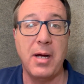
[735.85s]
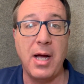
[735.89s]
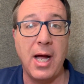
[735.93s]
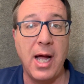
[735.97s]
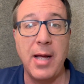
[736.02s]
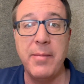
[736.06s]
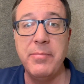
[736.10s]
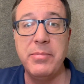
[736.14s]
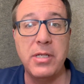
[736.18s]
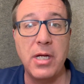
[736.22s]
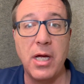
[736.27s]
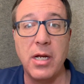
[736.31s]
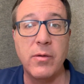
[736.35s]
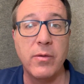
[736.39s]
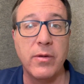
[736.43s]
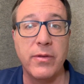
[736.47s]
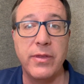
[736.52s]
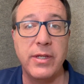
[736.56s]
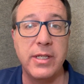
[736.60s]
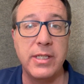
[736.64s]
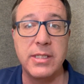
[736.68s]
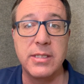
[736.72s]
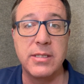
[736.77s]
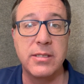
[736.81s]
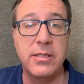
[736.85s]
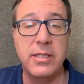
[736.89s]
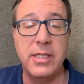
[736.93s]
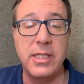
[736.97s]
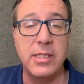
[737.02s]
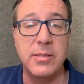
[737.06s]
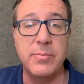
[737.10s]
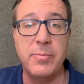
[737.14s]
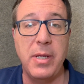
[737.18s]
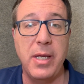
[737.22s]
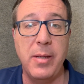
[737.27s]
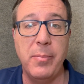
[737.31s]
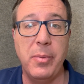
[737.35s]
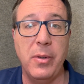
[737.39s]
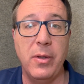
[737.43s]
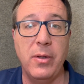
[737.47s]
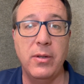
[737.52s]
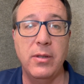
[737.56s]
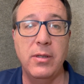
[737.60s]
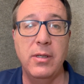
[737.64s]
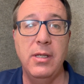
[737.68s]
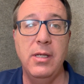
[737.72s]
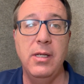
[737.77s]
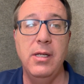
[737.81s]
I'm done with these these
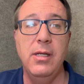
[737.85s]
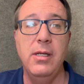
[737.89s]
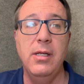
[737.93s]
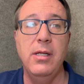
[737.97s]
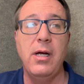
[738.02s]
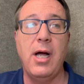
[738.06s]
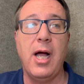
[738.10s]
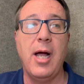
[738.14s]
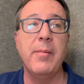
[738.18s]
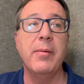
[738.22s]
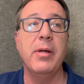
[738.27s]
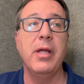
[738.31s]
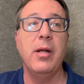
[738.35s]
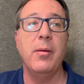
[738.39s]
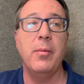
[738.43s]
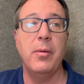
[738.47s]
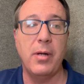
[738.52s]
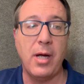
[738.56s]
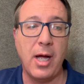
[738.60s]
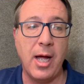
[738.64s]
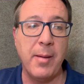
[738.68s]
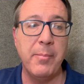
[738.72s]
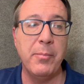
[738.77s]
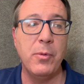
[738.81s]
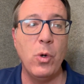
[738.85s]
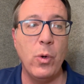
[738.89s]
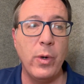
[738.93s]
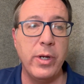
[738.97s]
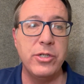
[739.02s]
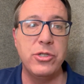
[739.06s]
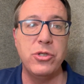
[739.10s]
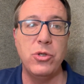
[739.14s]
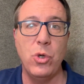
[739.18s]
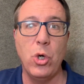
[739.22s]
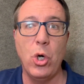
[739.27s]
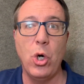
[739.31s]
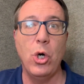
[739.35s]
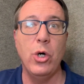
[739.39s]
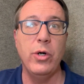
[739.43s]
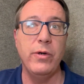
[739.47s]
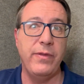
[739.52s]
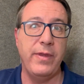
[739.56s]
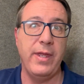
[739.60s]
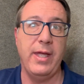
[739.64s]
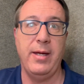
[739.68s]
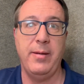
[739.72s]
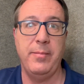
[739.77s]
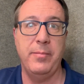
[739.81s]
people. I'm gonna I'm going to hurt
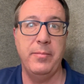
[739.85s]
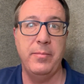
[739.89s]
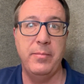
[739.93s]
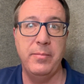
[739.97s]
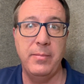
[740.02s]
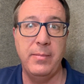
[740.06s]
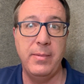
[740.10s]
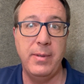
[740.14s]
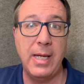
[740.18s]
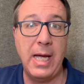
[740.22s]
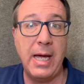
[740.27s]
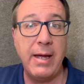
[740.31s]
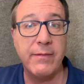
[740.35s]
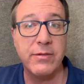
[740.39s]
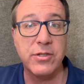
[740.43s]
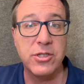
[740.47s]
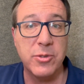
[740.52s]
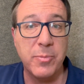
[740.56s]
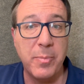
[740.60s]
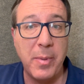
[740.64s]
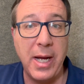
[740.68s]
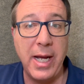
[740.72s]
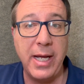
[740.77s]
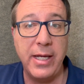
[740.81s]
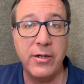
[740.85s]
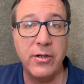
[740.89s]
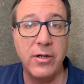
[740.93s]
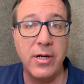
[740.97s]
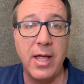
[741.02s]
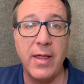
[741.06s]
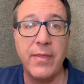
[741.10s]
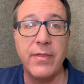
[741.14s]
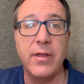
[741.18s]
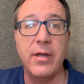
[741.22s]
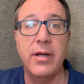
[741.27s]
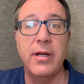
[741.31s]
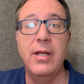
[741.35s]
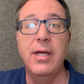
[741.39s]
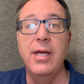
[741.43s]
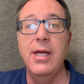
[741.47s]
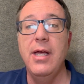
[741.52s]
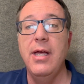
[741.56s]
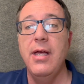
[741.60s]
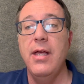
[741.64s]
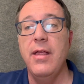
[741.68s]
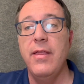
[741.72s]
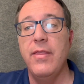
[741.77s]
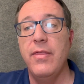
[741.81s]
them out of spite or nothing."
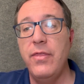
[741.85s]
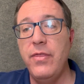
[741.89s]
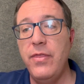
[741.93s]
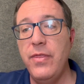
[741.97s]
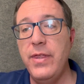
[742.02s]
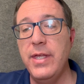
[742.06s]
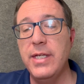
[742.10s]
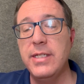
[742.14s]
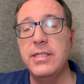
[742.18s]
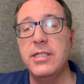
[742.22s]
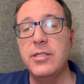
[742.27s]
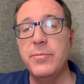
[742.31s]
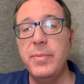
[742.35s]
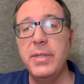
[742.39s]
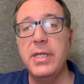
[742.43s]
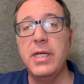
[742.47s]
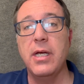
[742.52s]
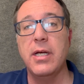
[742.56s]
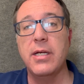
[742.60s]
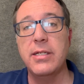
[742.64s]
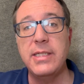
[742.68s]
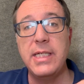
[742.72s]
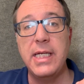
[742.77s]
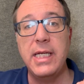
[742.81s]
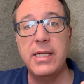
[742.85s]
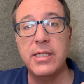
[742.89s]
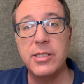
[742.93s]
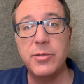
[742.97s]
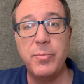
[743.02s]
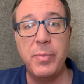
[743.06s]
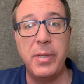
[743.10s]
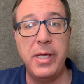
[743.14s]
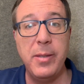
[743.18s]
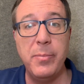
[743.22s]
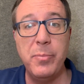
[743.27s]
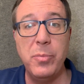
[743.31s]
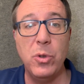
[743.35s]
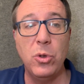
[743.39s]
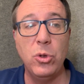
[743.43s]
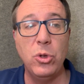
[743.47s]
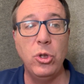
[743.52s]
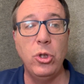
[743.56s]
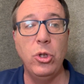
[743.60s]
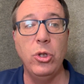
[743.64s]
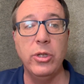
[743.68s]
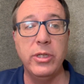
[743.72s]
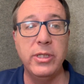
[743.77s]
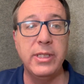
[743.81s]
This is because his people
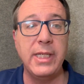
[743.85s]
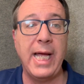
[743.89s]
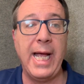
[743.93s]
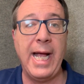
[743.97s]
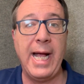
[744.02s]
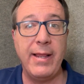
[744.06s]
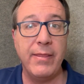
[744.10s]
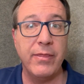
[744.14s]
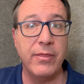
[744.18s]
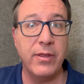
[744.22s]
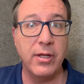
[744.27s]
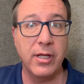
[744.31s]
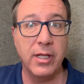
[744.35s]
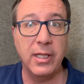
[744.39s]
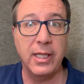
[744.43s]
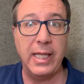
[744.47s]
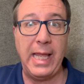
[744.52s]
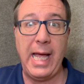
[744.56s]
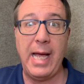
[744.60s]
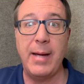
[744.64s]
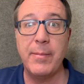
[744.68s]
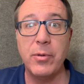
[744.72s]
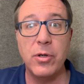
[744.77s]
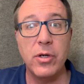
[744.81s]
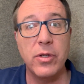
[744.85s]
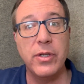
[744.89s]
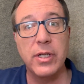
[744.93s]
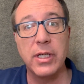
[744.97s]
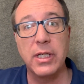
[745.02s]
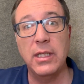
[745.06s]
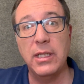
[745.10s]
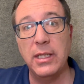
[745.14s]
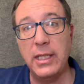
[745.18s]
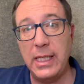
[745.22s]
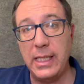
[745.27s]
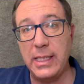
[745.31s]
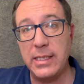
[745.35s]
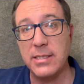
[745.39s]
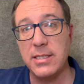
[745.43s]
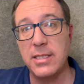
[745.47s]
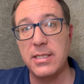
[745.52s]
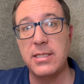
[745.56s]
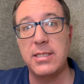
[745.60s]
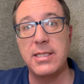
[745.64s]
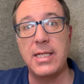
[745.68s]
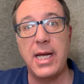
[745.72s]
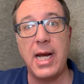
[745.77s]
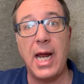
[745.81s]
looked at the glamour and the glitz
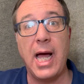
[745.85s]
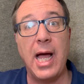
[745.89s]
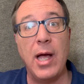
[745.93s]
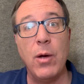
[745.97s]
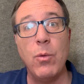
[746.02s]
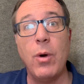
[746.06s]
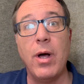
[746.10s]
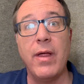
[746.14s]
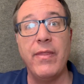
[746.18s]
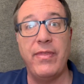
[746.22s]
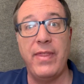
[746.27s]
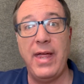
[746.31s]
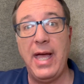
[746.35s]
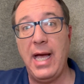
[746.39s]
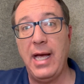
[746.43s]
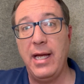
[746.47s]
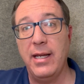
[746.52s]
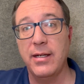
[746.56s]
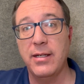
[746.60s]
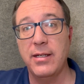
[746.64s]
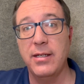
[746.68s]
and said, "I want that.